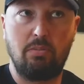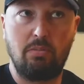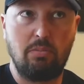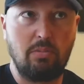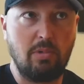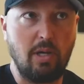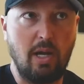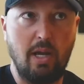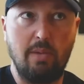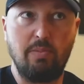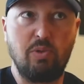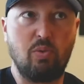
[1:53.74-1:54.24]

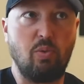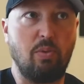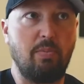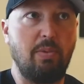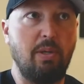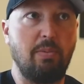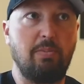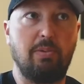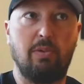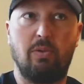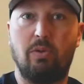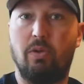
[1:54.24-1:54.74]
times where
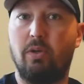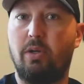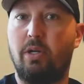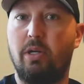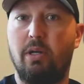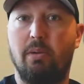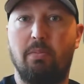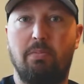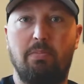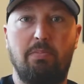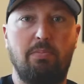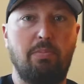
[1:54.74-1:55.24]
people are
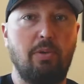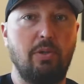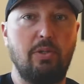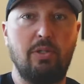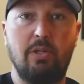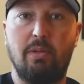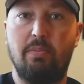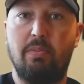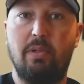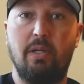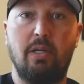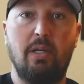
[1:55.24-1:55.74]
looking to put
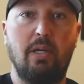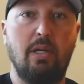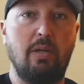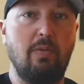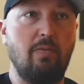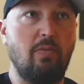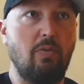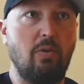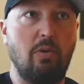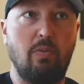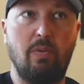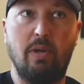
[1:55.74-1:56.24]
something
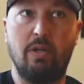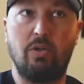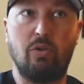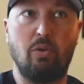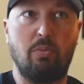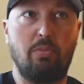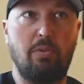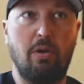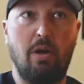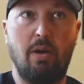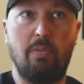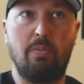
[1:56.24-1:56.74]
in for a
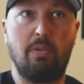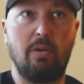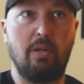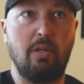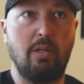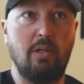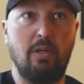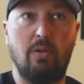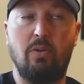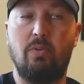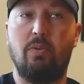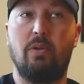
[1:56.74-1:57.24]
rental property
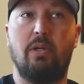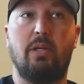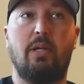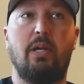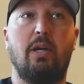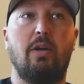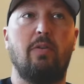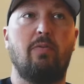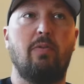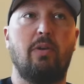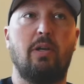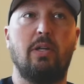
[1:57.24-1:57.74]
and they don't really
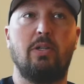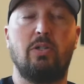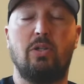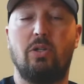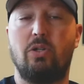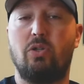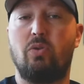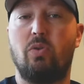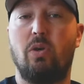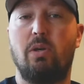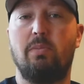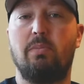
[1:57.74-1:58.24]
care if it gets
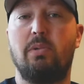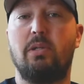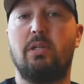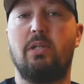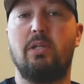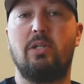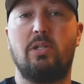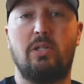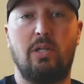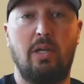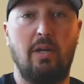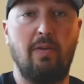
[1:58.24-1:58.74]
destroyed, but
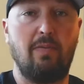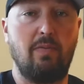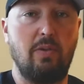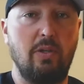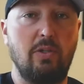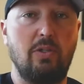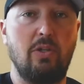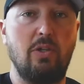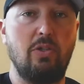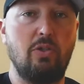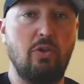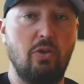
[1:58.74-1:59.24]
if
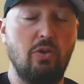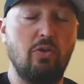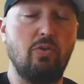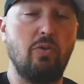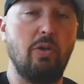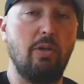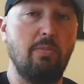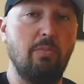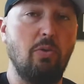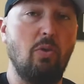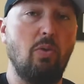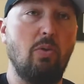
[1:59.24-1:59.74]
this is your
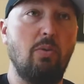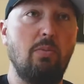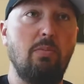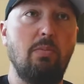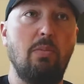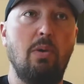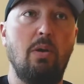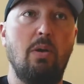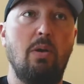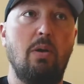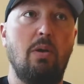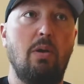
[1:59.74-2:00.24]
dream
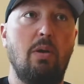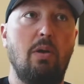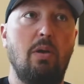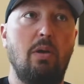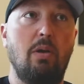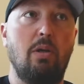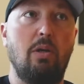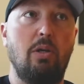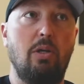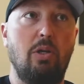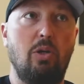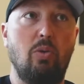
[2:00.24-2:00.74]
home,
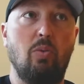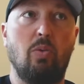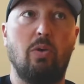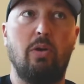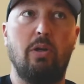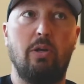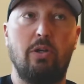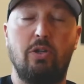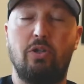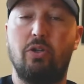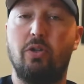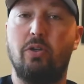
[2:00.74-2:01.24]
you
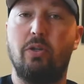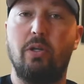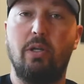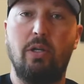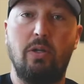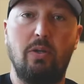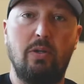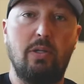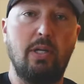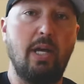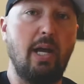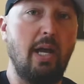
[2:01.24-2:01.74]
wanna ensure that
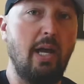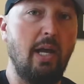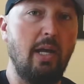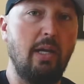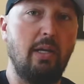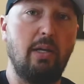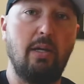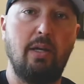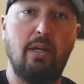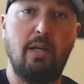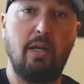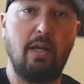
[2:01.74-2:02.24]
you
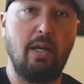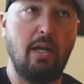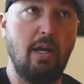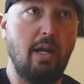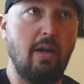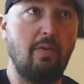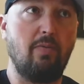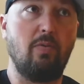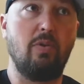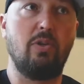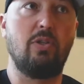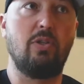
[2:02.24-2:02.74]
tag every